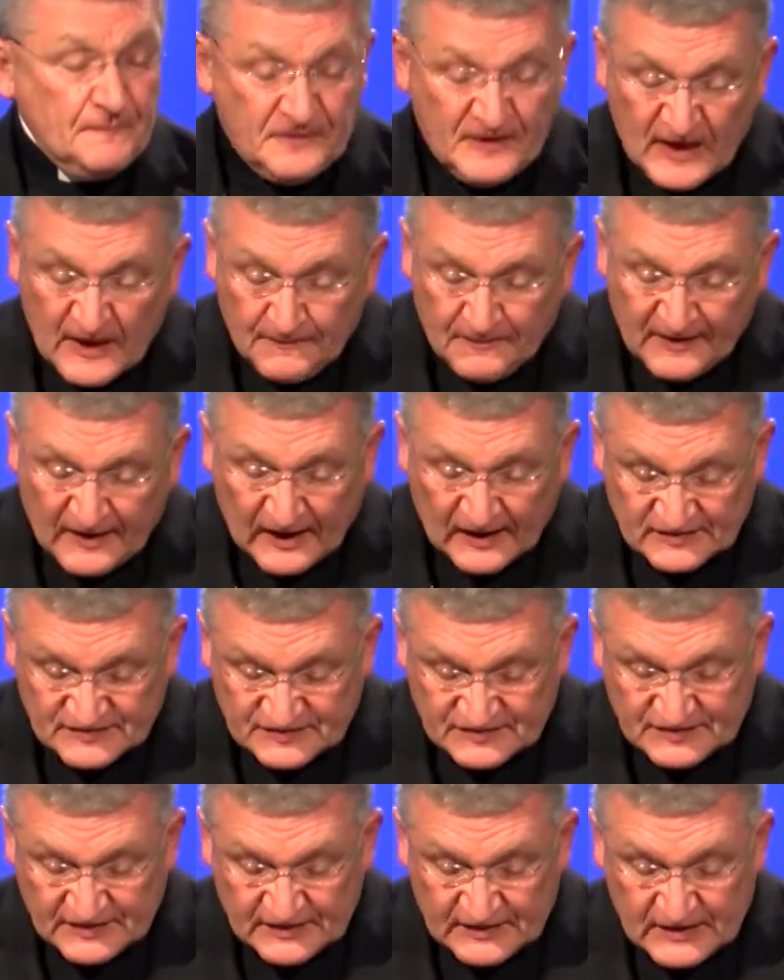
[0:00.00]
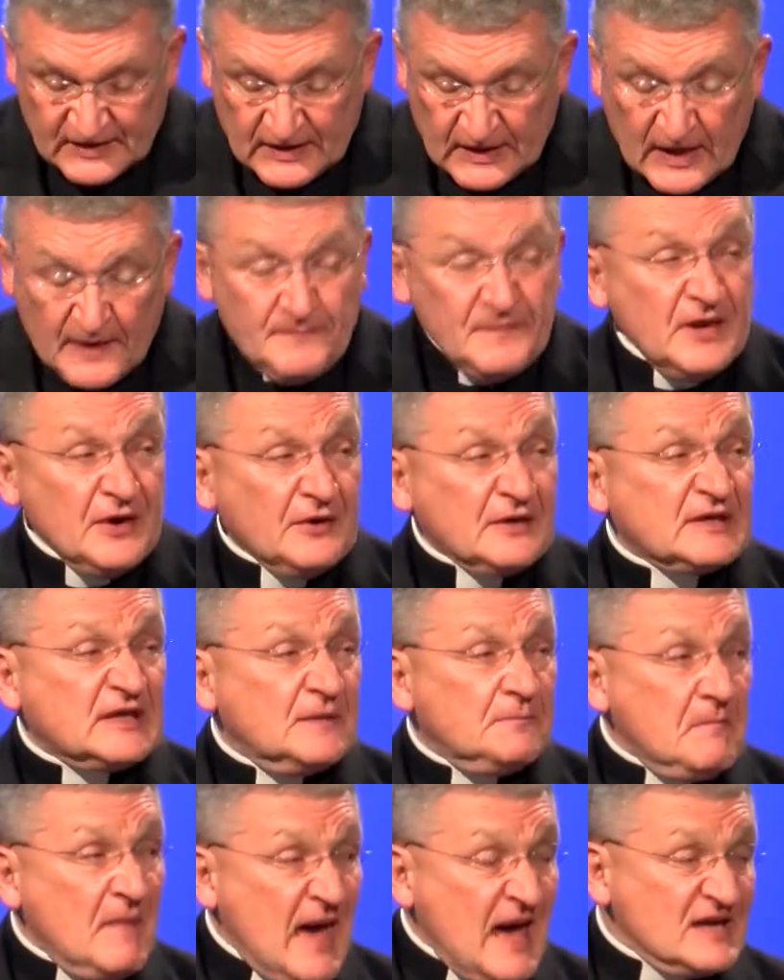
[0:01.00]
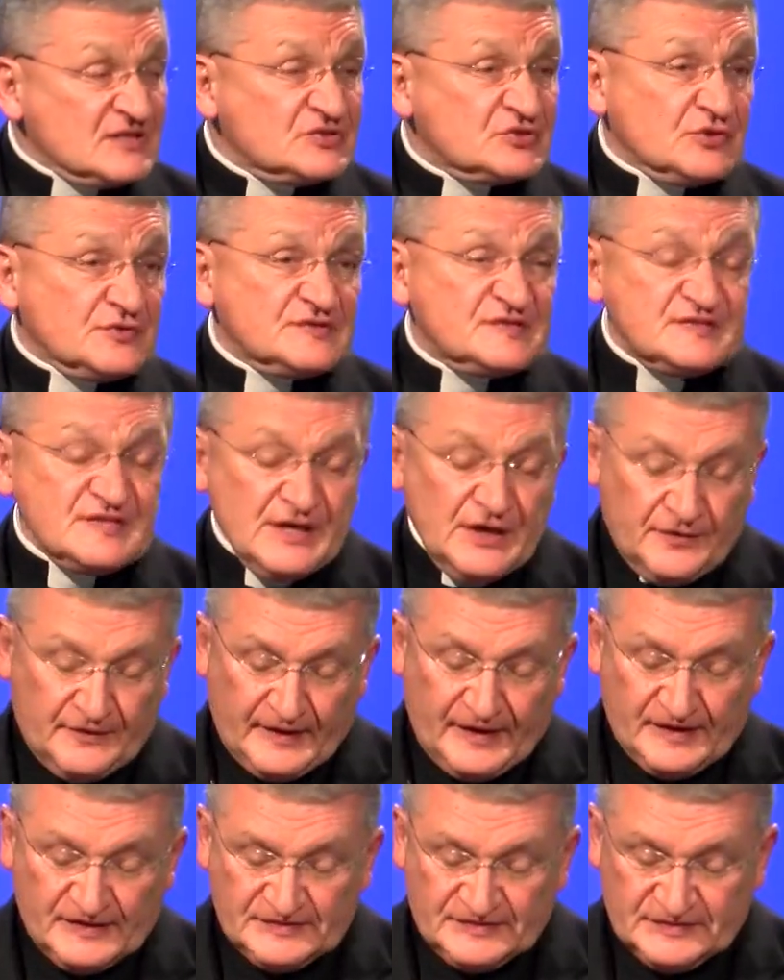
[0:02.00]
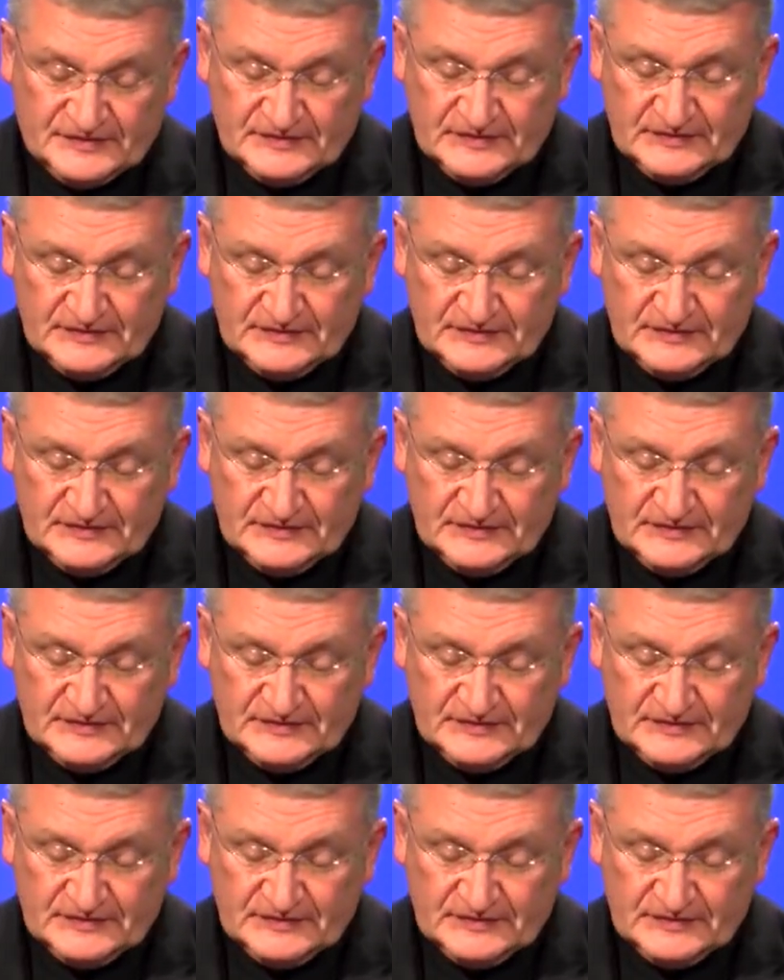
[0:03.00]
PBS American Master series.